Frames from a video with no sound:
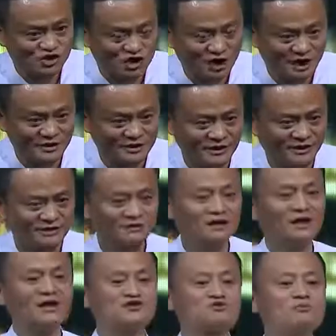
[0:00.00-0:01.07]
China
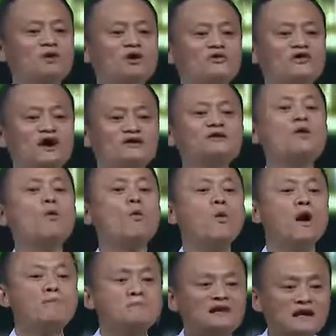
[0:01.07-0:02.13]
has more than
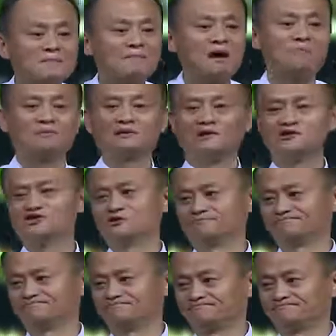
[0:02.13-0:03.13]
1 million population?